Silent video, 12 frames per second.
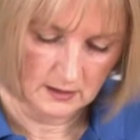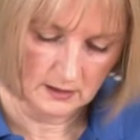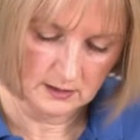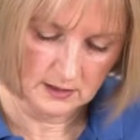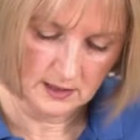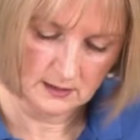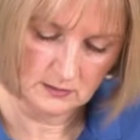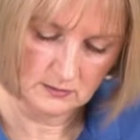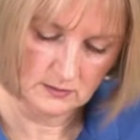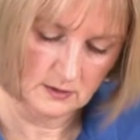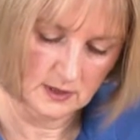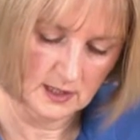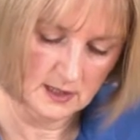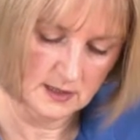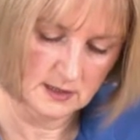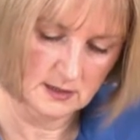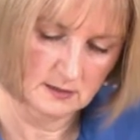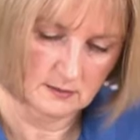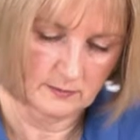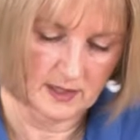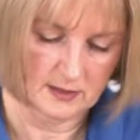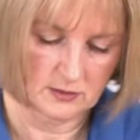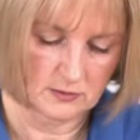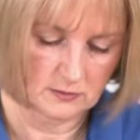Then get your next
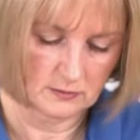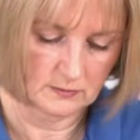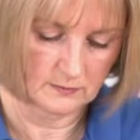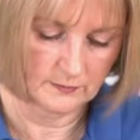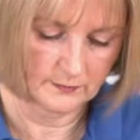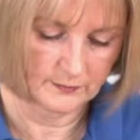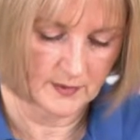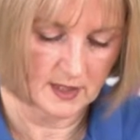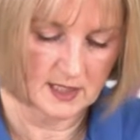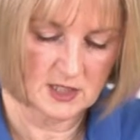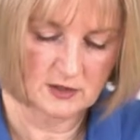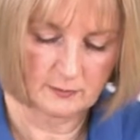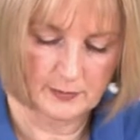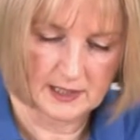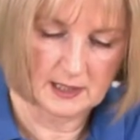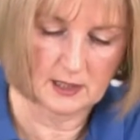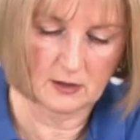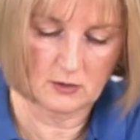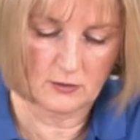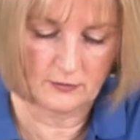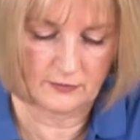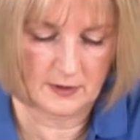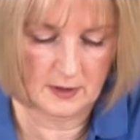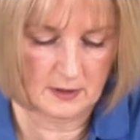petal. And as you peel it
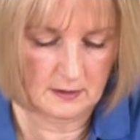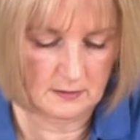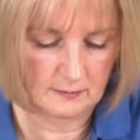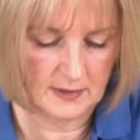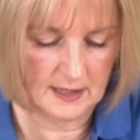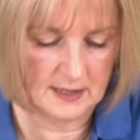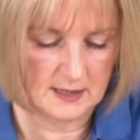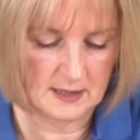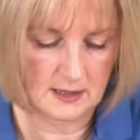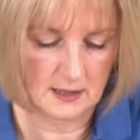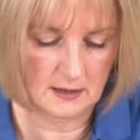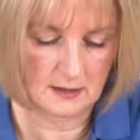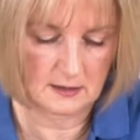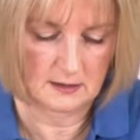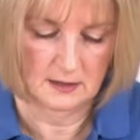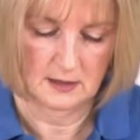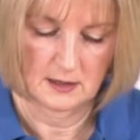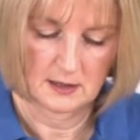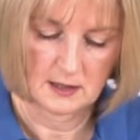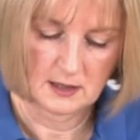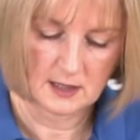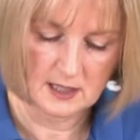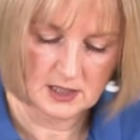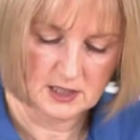off the plastic,
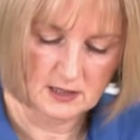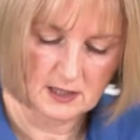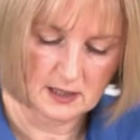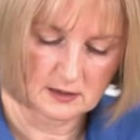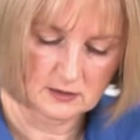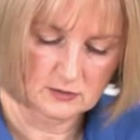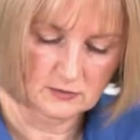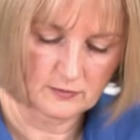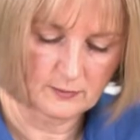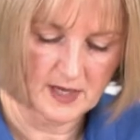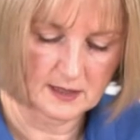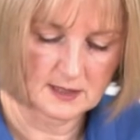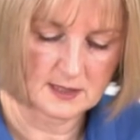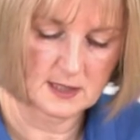it actually then sort of bends